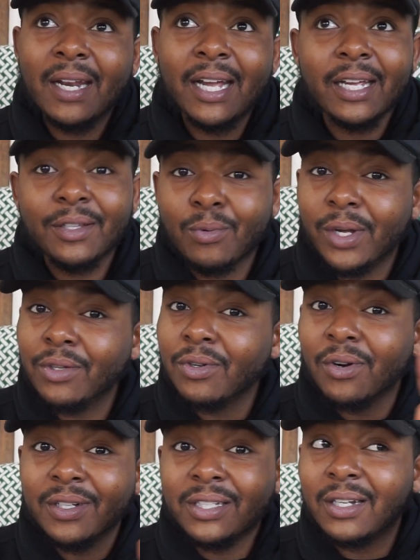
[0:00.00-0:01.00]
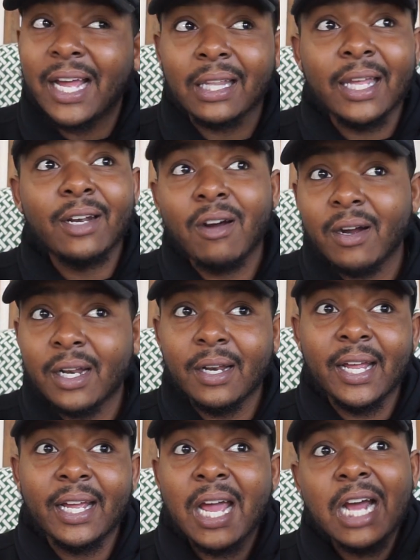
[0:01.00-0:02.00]
not get to where you're going to like later on in the
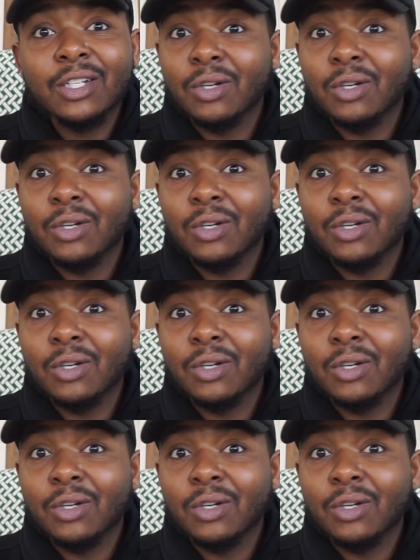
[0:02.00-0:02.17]
day.